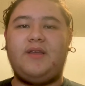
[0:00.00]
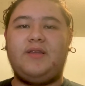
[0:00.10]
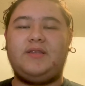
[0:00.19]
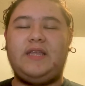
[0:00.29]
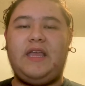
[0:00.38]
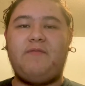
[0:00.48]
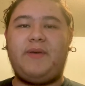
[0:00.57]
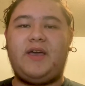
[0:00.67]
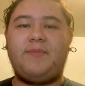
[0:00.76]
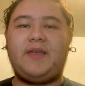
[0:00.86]
Today's
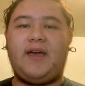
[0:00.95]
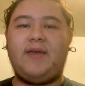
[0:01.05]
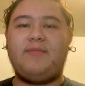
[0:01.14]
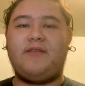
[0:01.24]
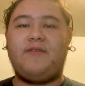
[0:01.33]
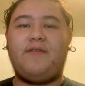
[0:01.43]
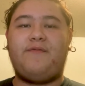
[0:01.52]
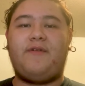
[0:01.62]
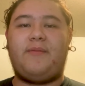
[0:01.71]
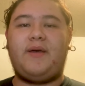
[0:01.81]
pickup times is
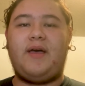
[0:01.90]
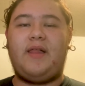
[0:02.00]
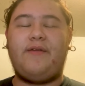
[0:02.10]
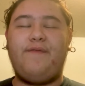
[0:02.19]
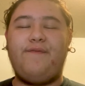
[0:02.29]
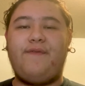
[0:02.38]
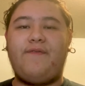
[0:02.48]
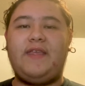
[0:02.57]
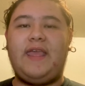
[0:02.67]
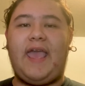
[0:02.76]
from
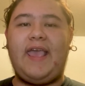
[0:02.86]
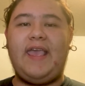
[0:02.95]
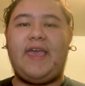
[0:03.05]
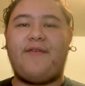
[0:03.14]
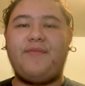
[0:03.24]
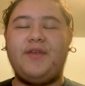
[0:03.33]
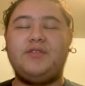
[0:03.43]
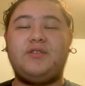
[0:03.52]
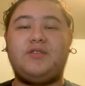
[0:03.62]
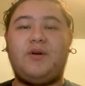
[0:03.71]
11.50 a.m.
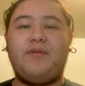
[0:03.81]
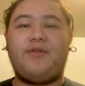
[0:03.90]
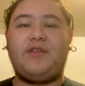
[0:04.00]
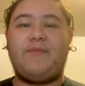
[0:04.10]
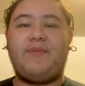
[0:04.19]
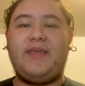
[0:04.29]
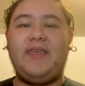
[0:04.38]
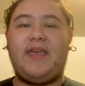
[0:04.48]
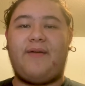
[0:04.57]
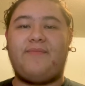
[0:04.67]
to 12.30
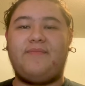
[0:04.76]
p.m.